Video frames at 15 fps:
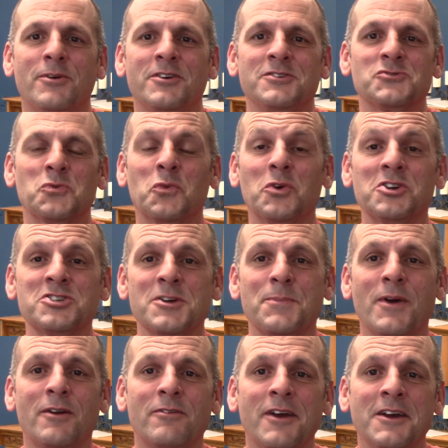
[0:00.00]
is worship
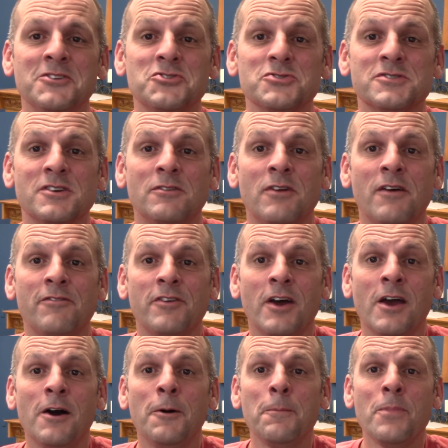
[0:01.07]
at Rancho San
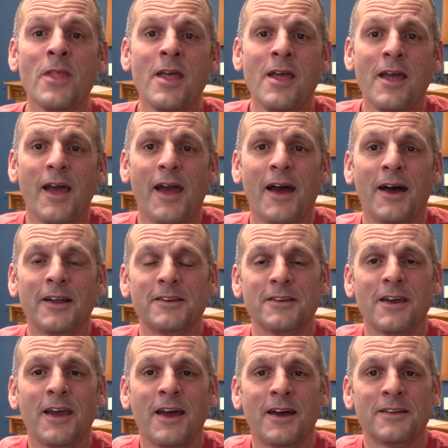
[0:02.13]
Rafael at
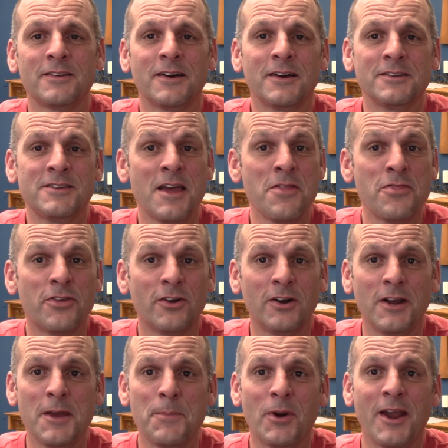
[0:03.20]

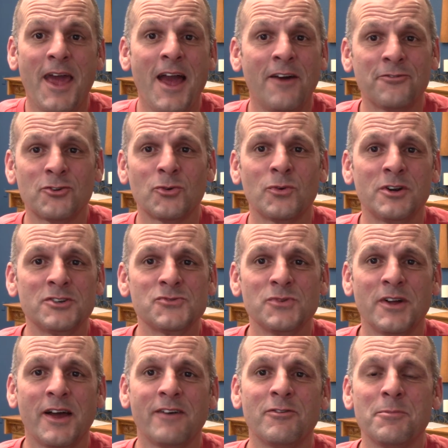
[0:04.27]
10:30. But afterwards,
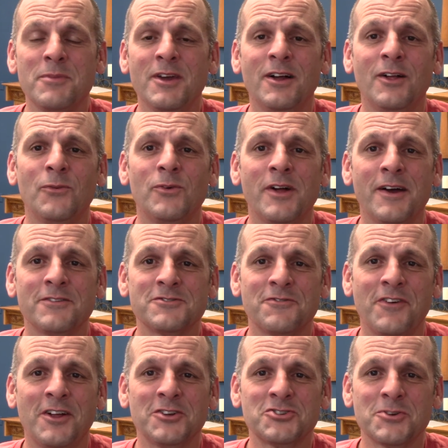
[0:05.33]
we'll have a meal and we'll have
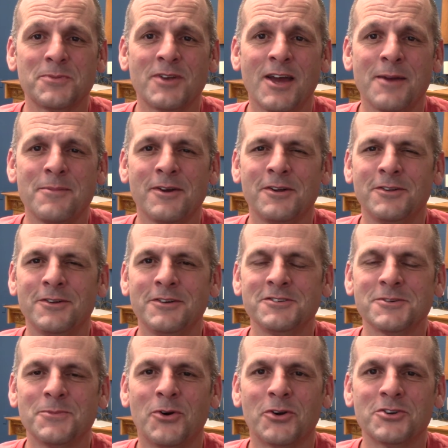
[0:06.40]
fellowship time, including
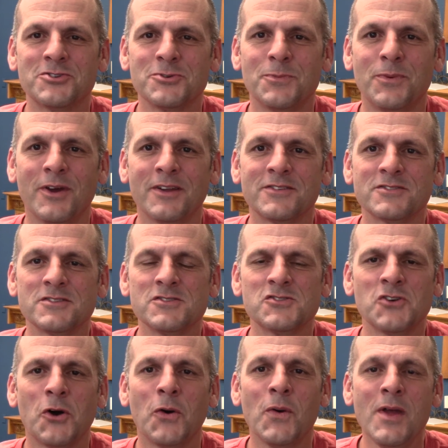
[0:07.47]
some horseshoe pits. And
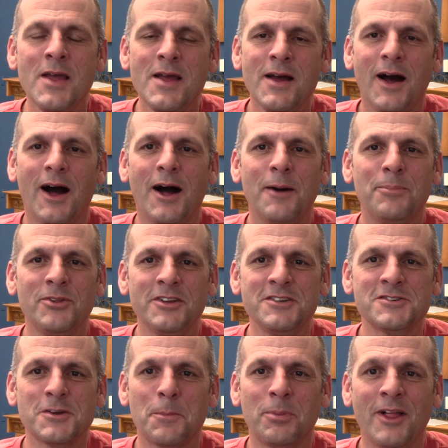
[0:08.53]
so
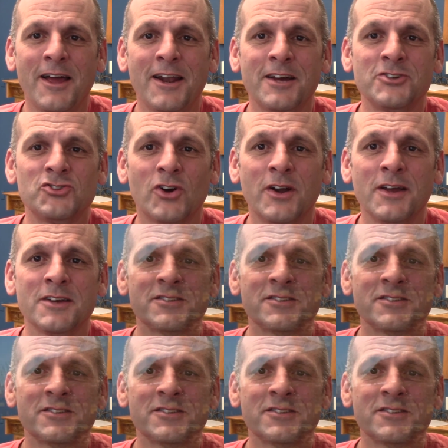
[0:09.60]
please plan on joining us